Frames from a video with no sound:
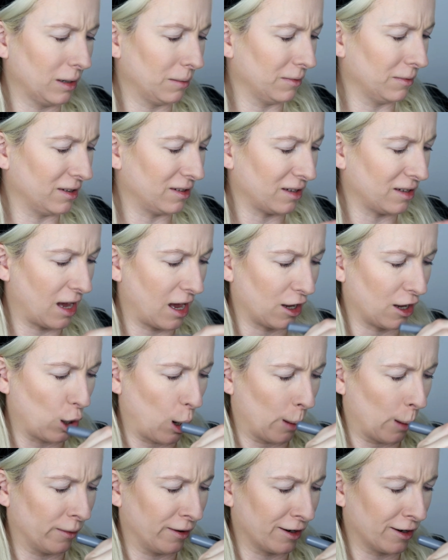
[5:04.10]
in with a setting
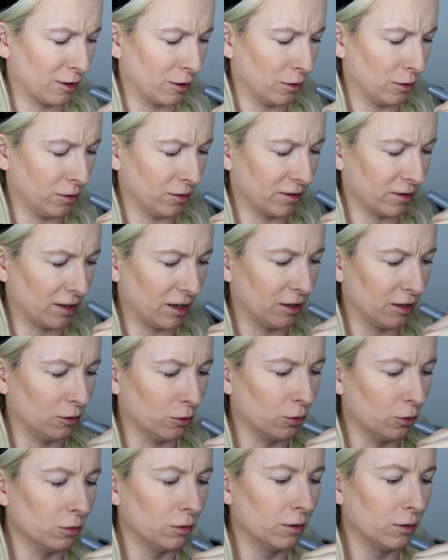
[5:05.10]
colour called
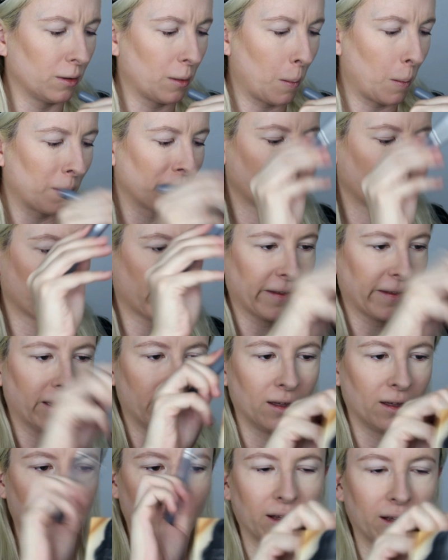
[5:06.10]
Hello
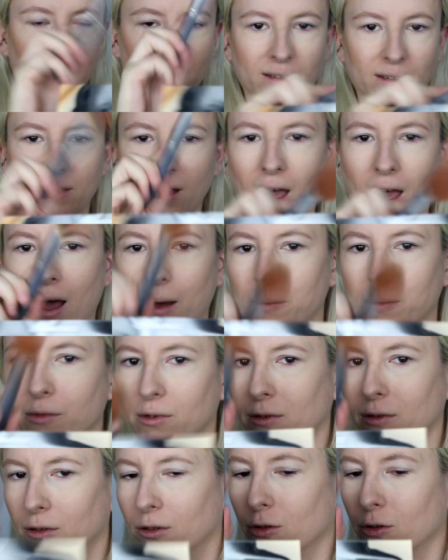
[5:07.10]
and tap
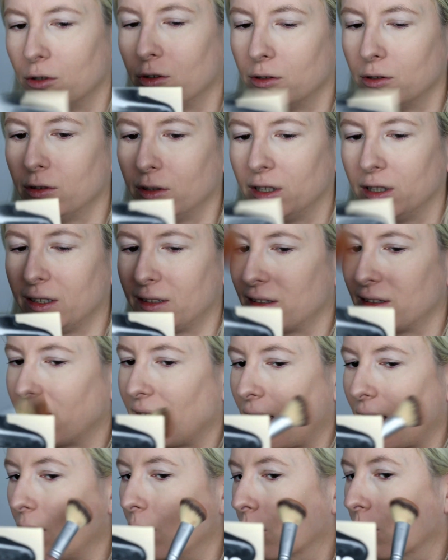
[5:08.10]
loads of
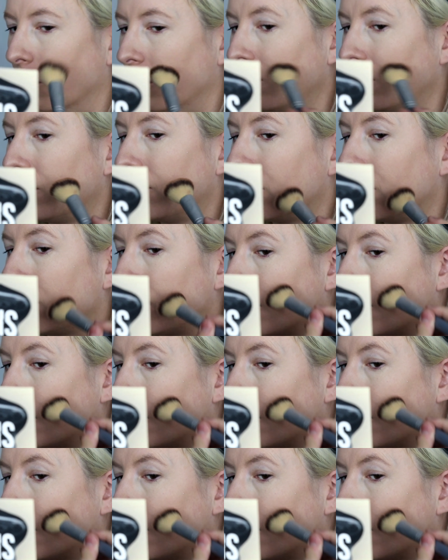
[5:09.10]
that off.